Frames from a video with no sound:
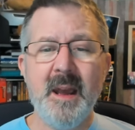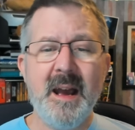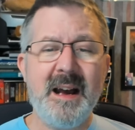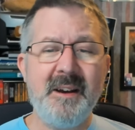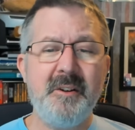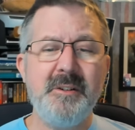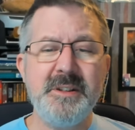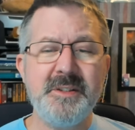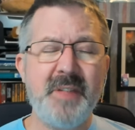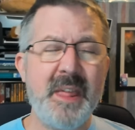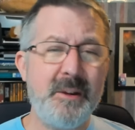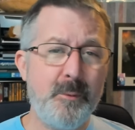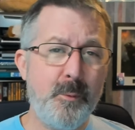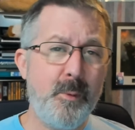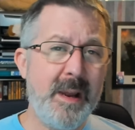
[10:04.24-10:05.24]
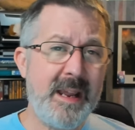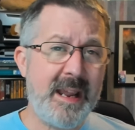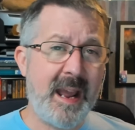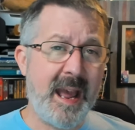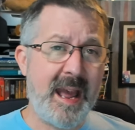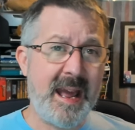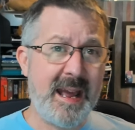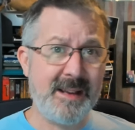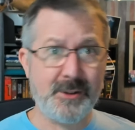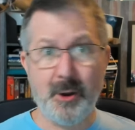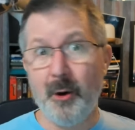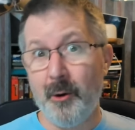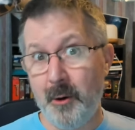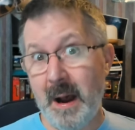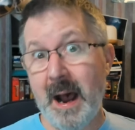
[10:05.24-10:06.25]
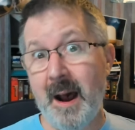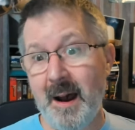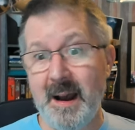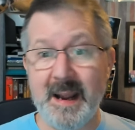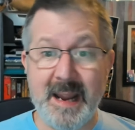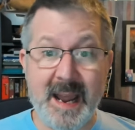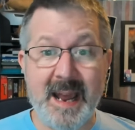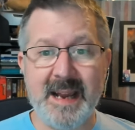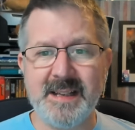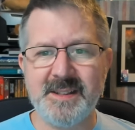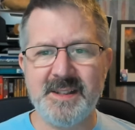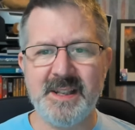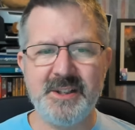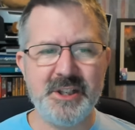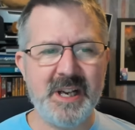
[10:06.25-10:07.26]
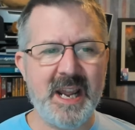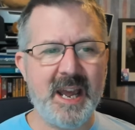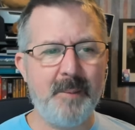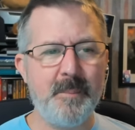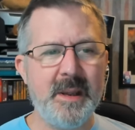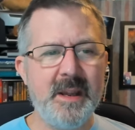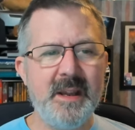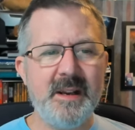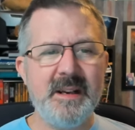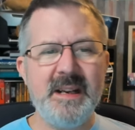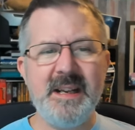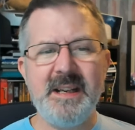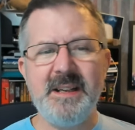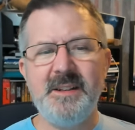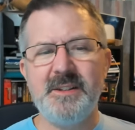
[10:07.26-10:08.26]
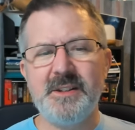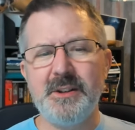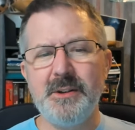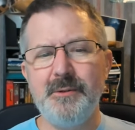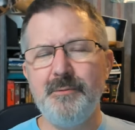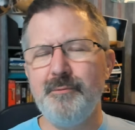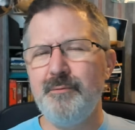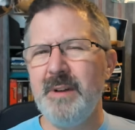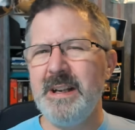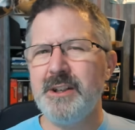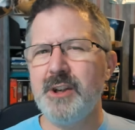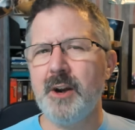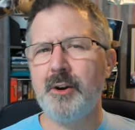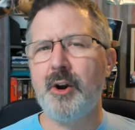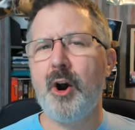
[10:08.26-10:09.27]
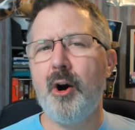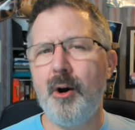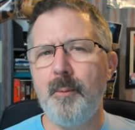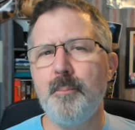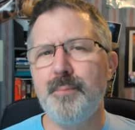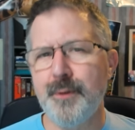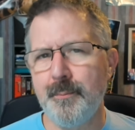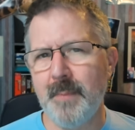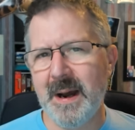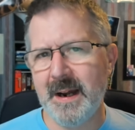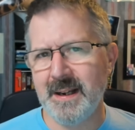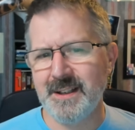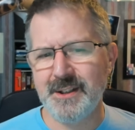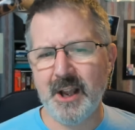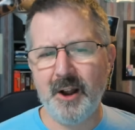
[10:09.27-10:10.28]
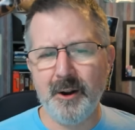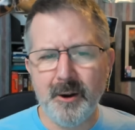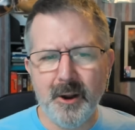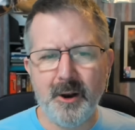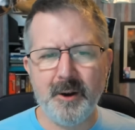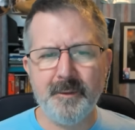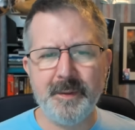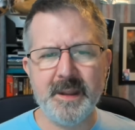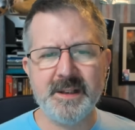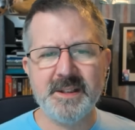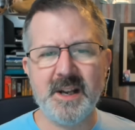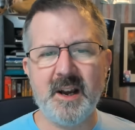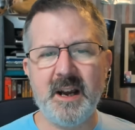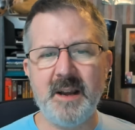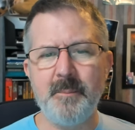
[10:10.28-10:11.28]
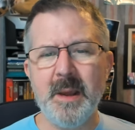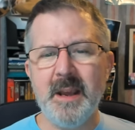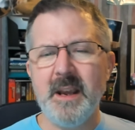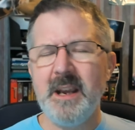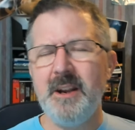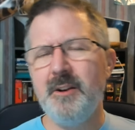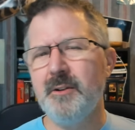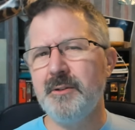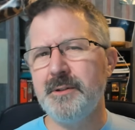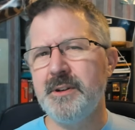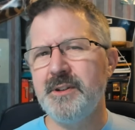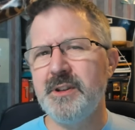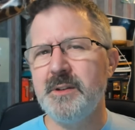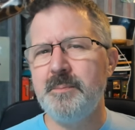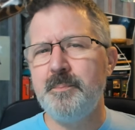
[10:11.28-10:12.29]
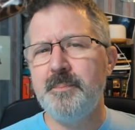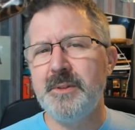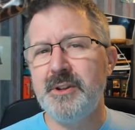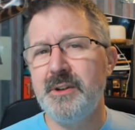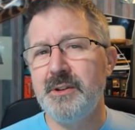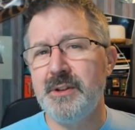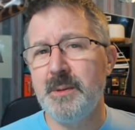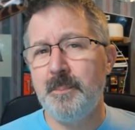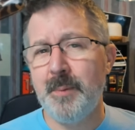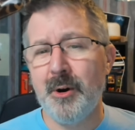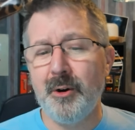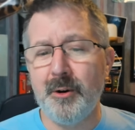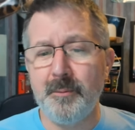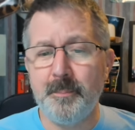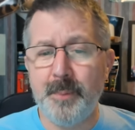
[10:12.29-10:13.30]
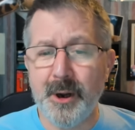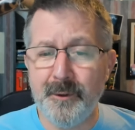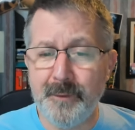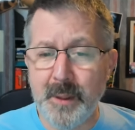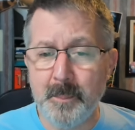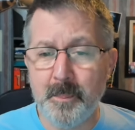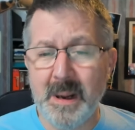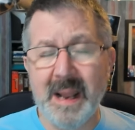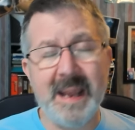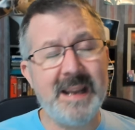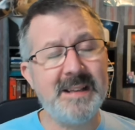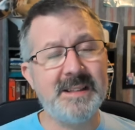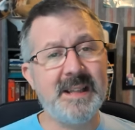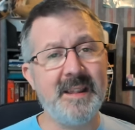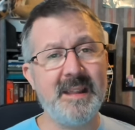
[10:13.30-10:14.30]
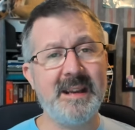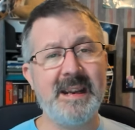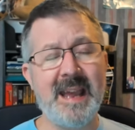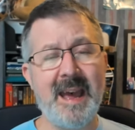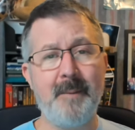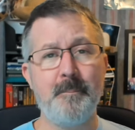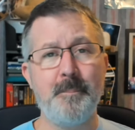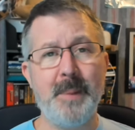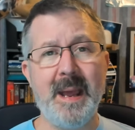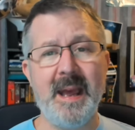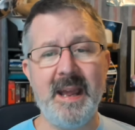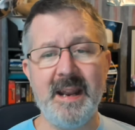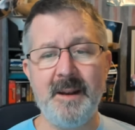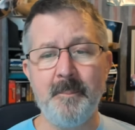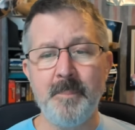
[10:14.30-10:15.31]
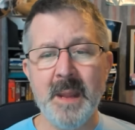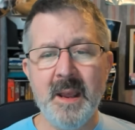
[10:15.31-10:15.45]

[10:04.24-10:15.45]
I always think we as, or I as the GM, need to reach a compromise a lot of the time in order to, support both the players and the campaign.